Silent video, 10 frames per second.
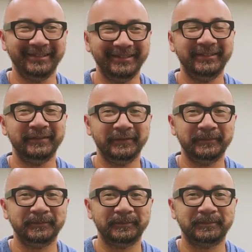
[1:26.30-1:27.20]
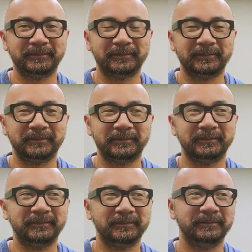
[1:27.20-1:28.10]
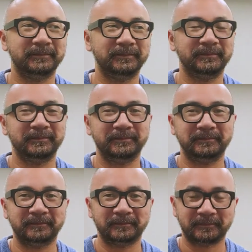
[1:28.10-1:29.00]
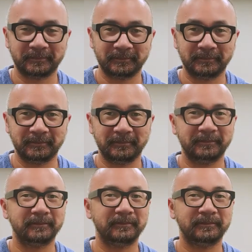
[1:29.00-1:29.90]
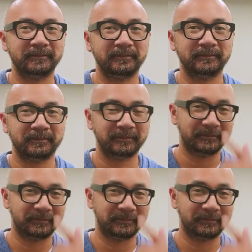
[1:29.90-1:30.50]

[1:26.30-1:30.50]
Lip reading: The person shown says nothing.